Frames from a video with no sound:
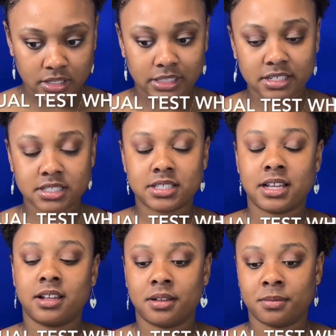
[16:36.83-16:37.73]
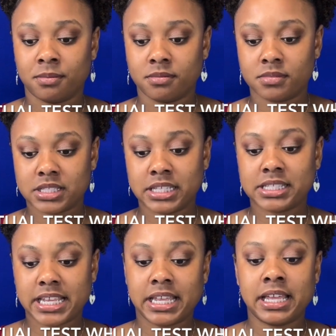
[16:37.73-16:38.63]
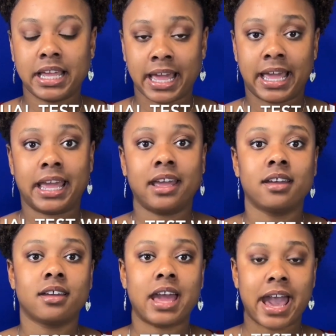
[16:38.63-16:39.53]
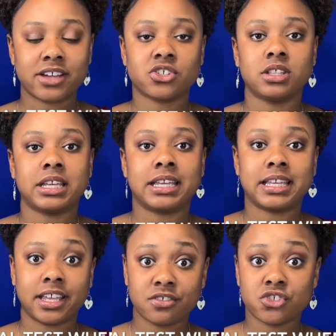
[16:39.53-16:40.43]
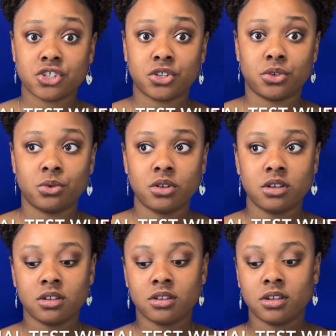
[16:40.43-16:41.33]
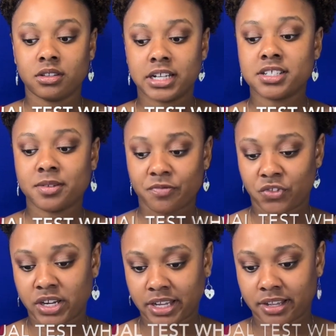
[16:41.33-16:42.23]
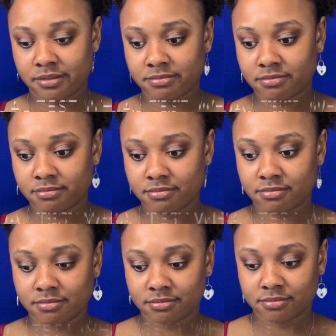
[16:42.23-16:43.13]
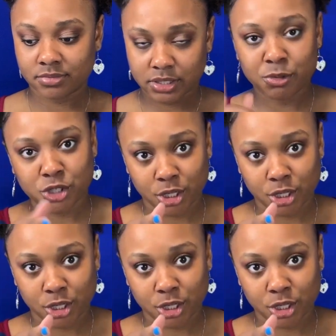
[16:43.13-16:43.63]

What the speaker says: there's the TEA actually gives you, there's some free, let me show